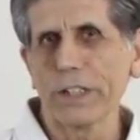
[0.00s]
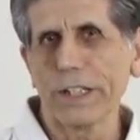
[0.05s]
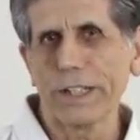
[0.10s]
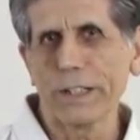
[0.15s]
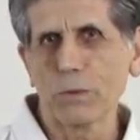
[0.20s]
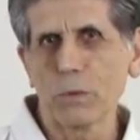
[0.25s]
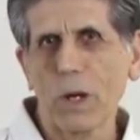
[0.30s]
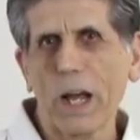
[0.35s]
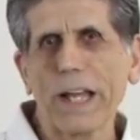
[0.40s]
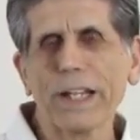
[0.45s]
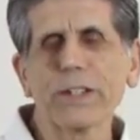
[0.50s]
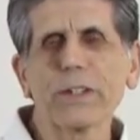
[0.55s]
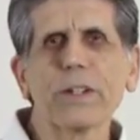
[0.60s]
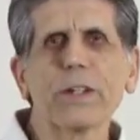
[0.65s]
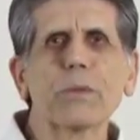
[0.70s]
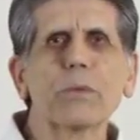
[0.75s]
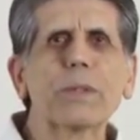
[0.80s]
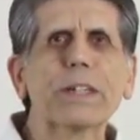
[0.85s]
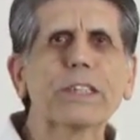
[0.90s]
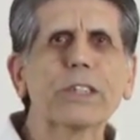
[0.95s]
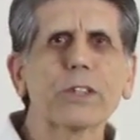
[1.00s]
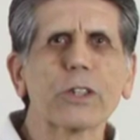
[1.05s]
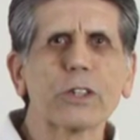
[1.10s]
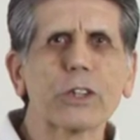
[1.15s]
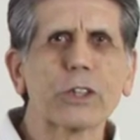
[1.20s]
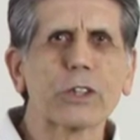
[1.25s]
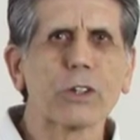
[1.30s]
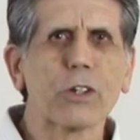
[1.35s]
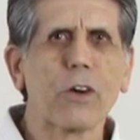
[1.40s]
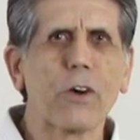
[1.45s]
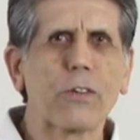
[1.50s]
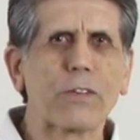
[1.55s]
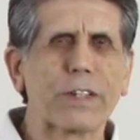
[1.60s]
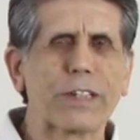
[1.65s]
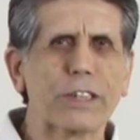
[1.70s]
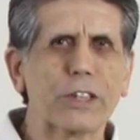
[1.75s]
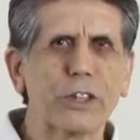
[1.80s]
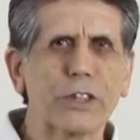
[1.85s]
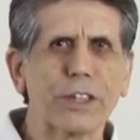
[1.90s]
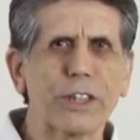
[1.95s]
a writer and researcher all
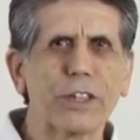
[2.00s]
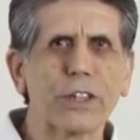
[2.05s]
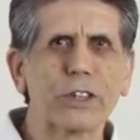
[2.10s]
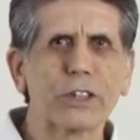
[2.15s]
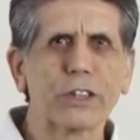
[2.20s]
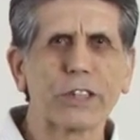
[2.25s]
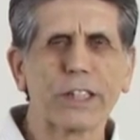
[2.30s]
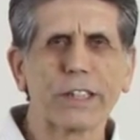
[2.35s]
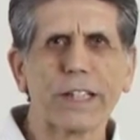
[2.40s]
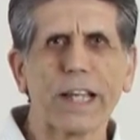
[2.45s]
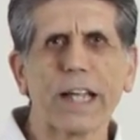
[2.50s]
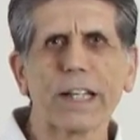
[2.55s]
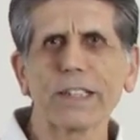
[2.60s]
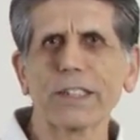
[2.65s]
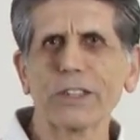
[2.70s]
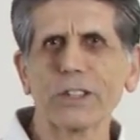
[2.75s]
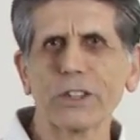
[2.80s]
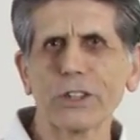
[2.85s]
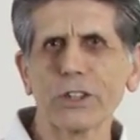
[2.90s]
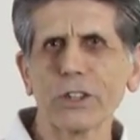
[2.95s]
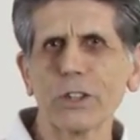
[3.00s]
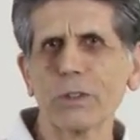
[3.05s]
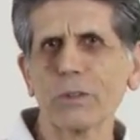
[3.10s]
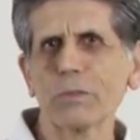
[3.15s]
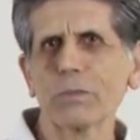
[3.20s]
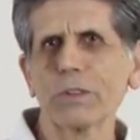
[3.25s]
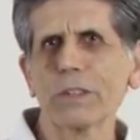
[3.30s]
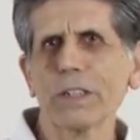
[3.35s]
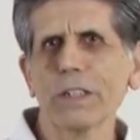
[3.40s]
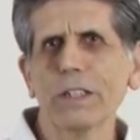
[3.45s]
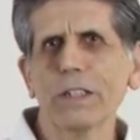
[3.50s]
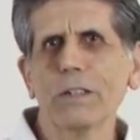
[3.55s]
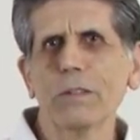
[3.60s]
these years, and that consumed